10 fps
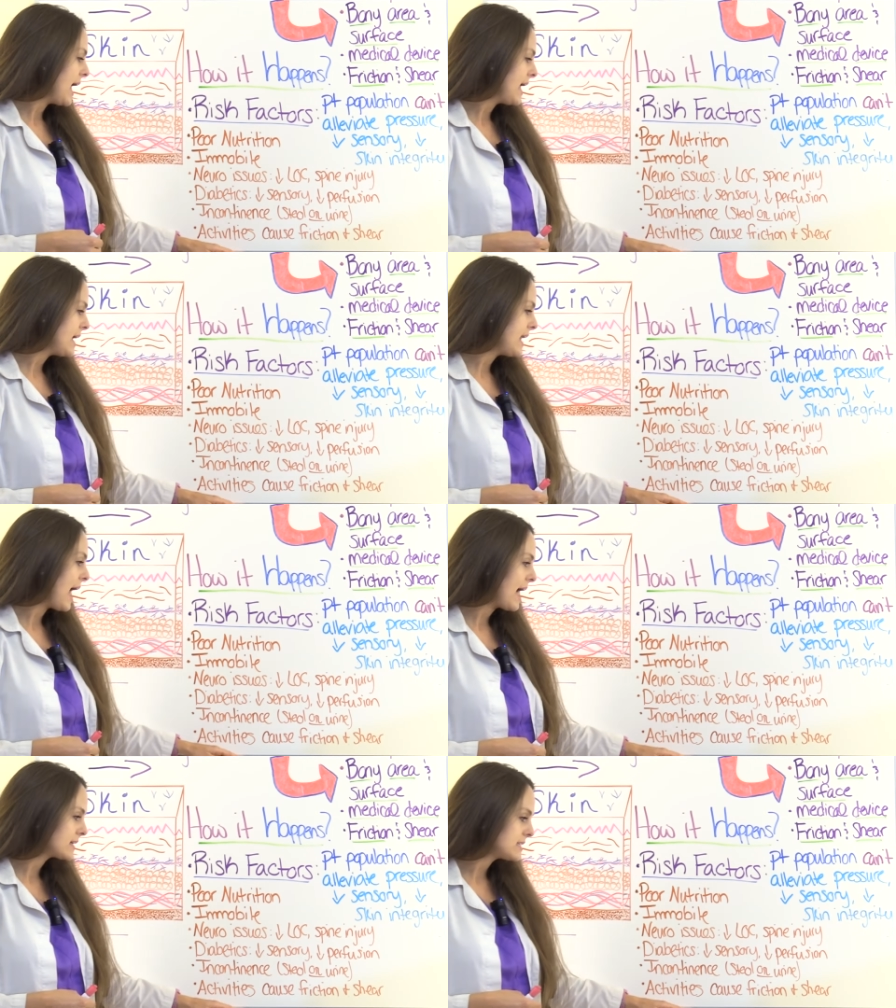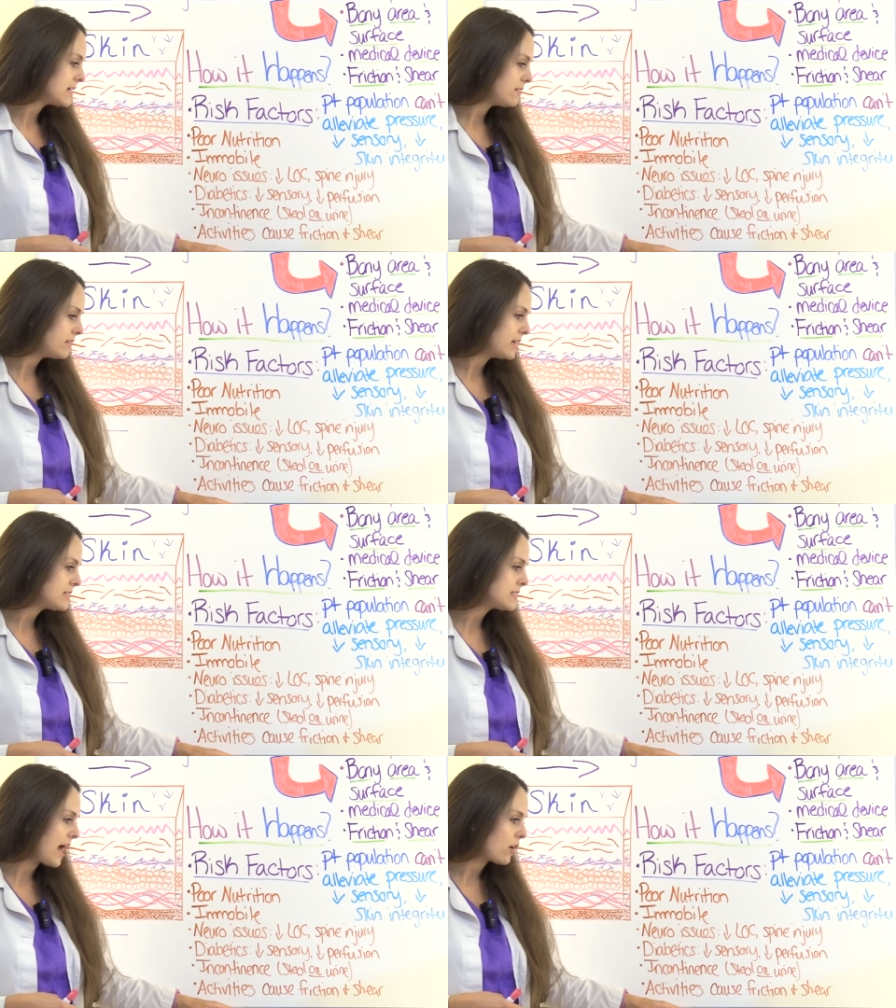And
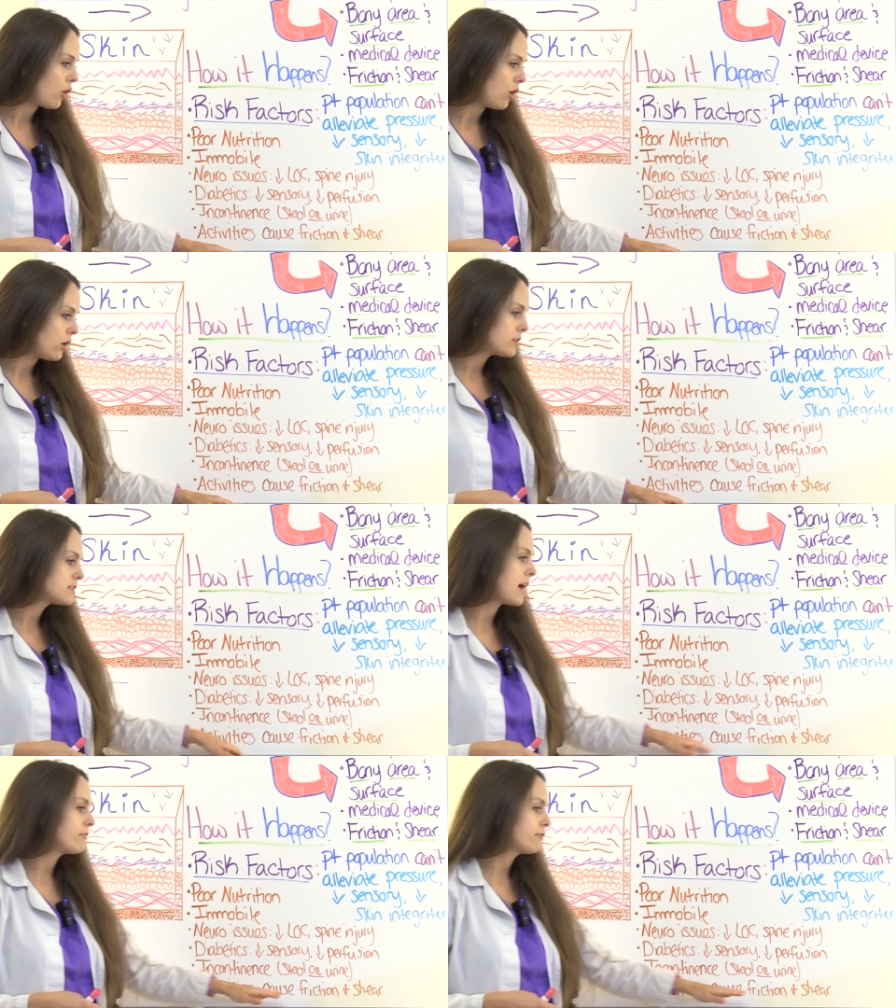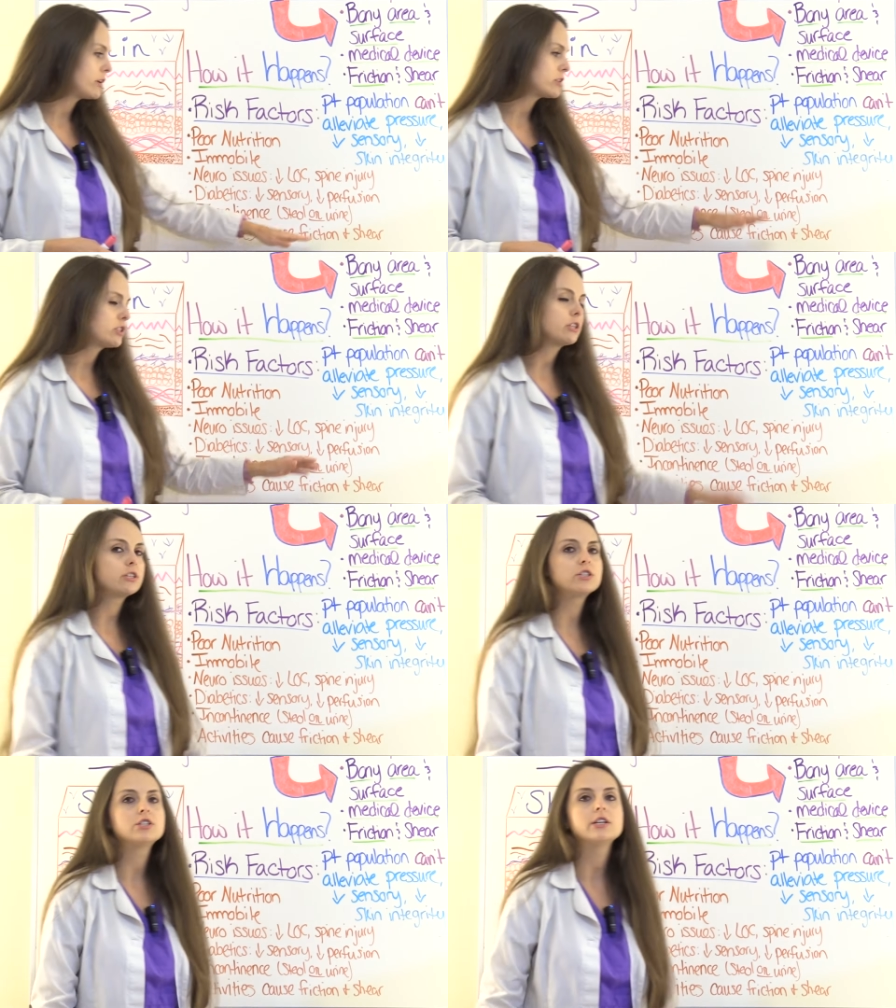activities that cause that friction
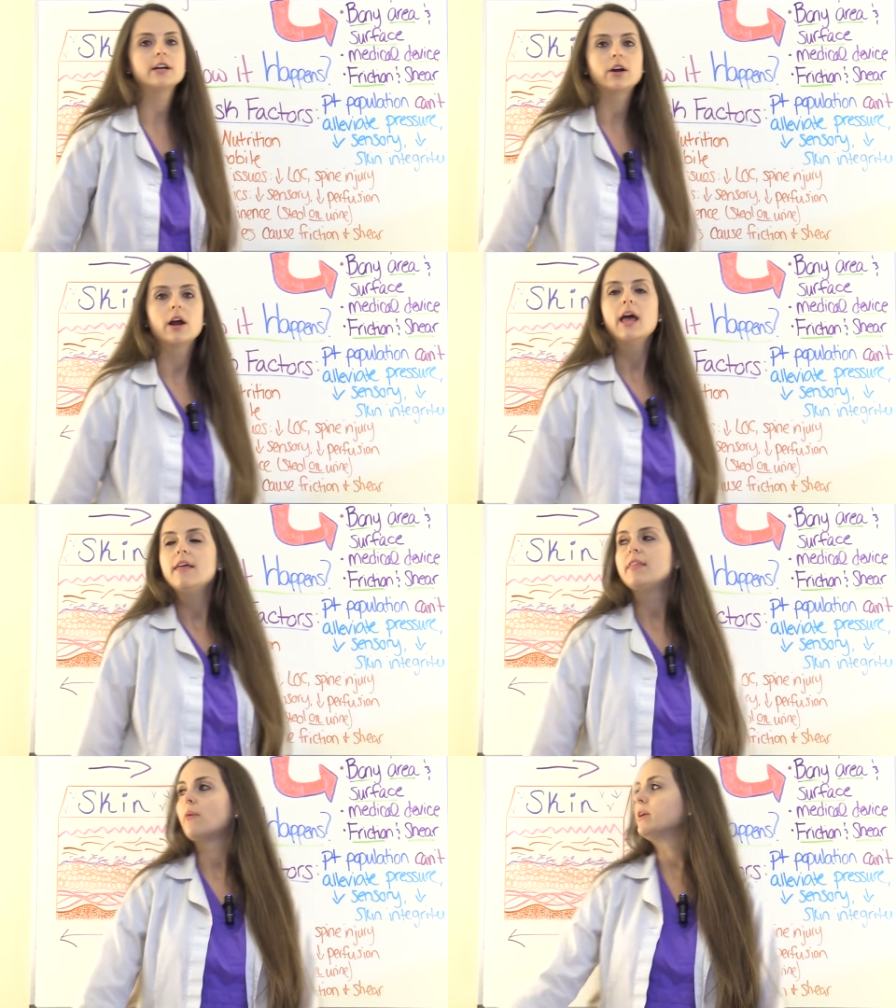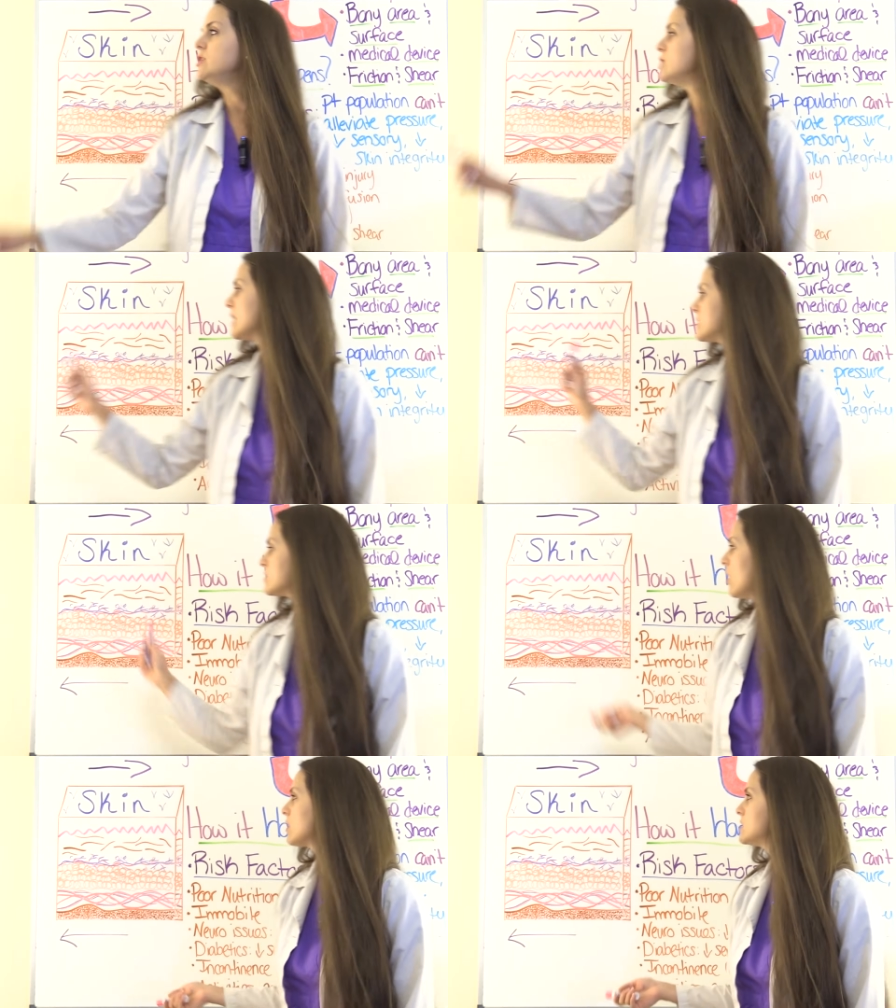and shear that we
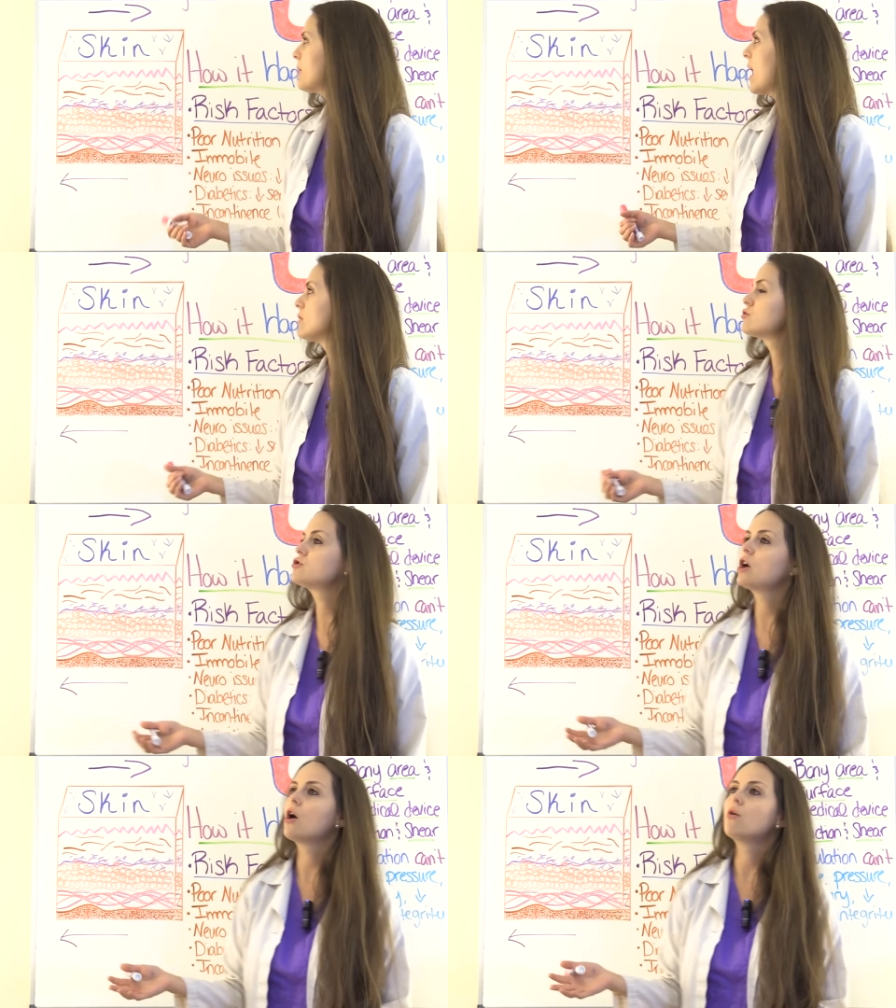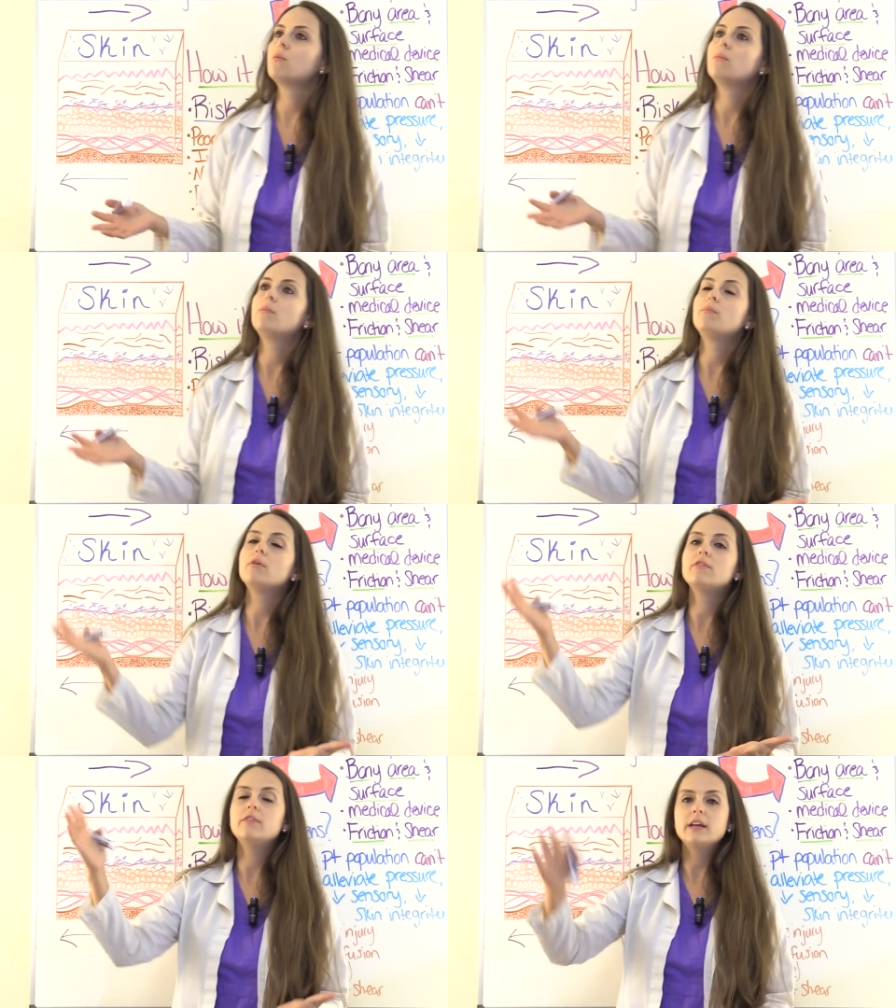just talked about. So
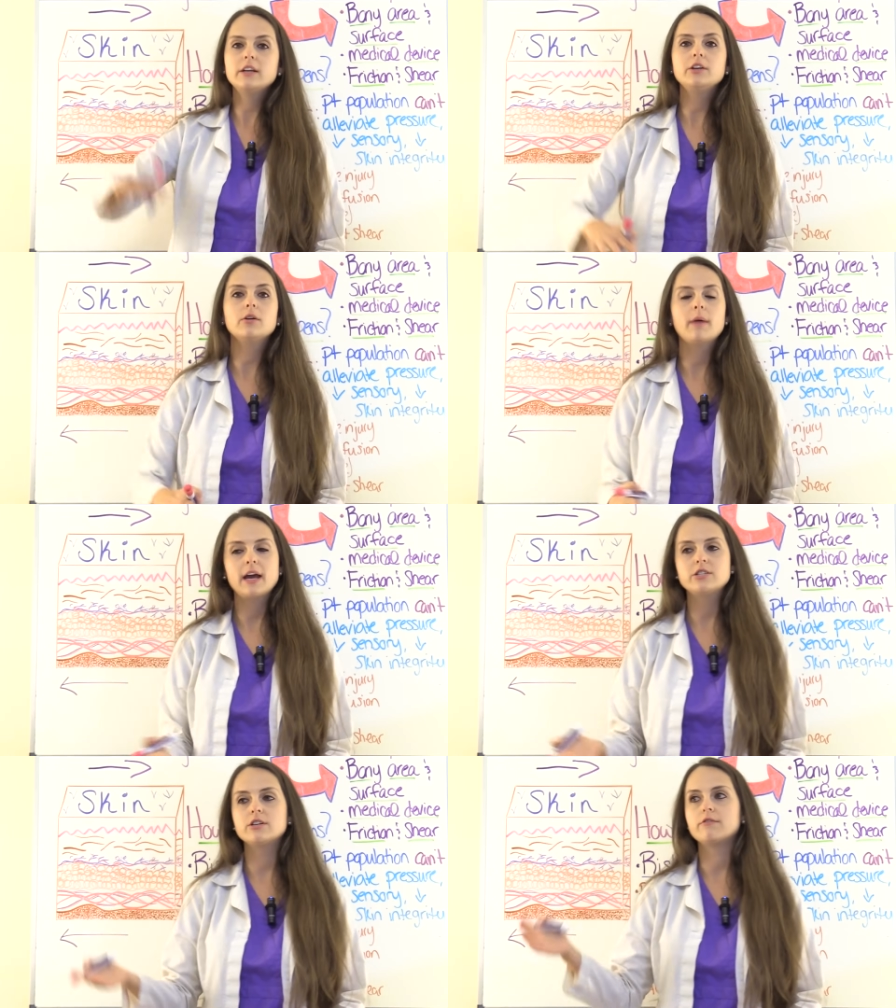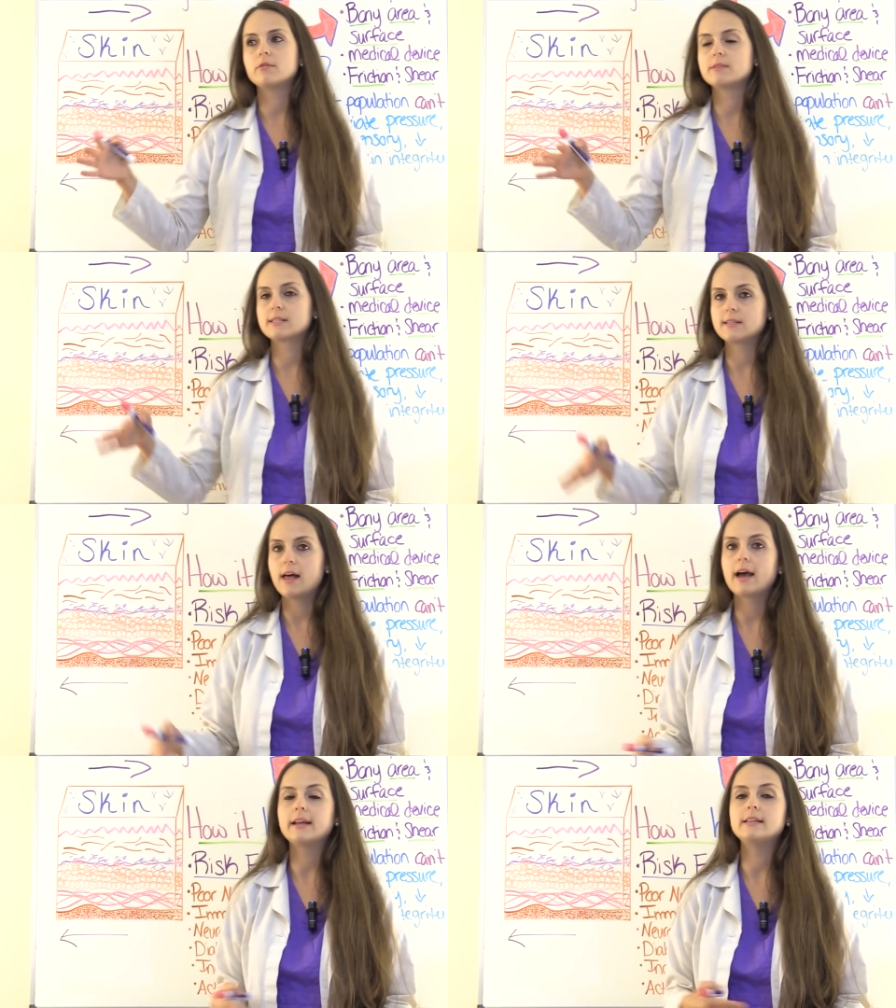preventing your patient from
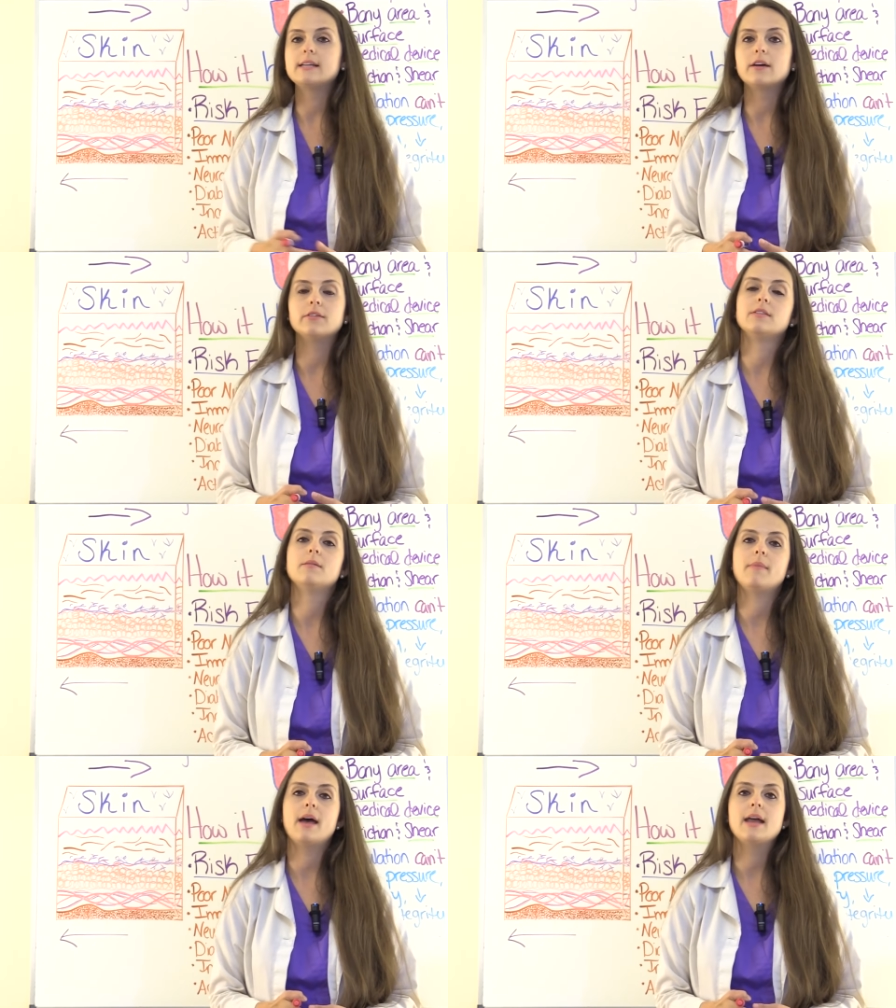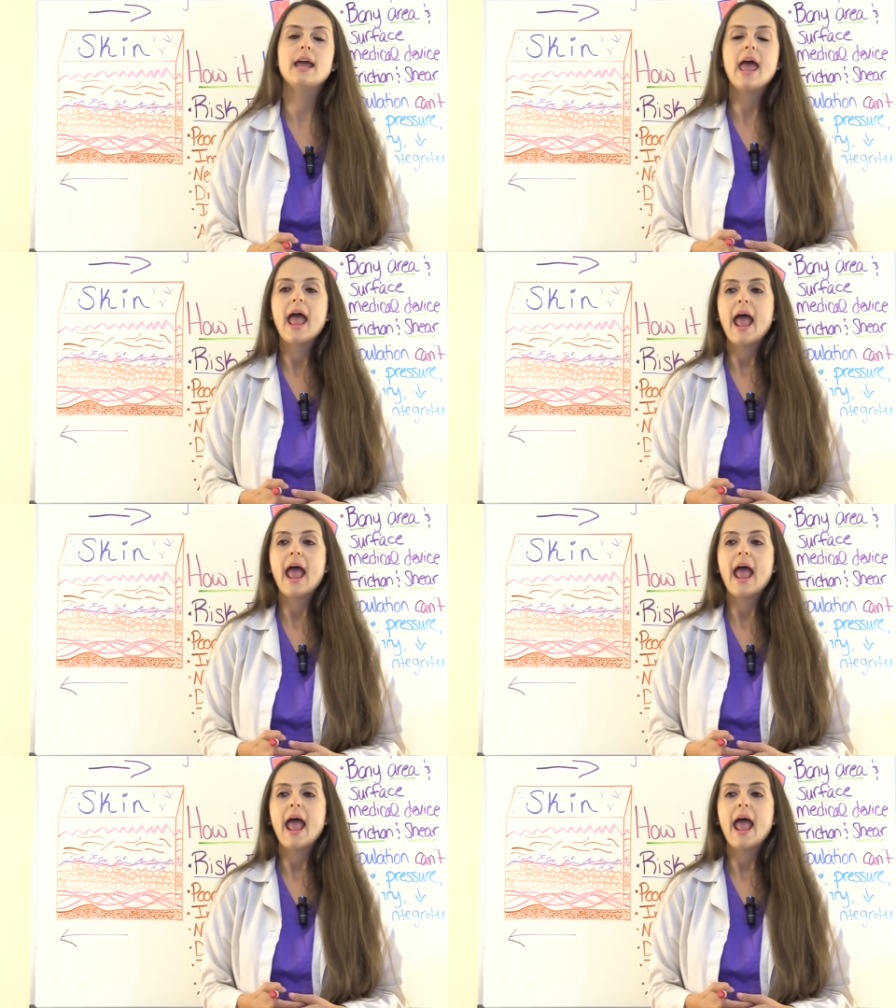sliding down in the bed.